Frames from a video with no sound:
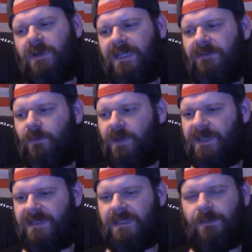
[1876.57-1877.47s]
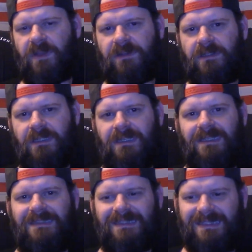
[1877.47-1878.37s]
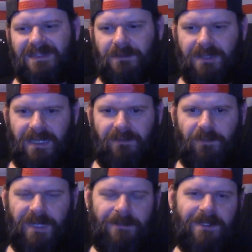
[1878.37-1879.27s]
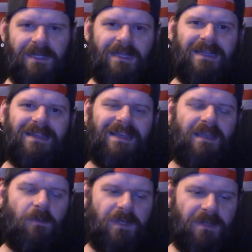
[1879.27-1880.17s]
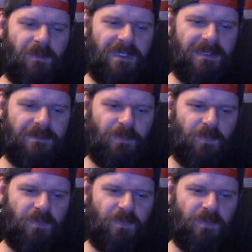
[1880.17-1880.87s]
even when it's in the mother, that is still kind of a baby. Like when when you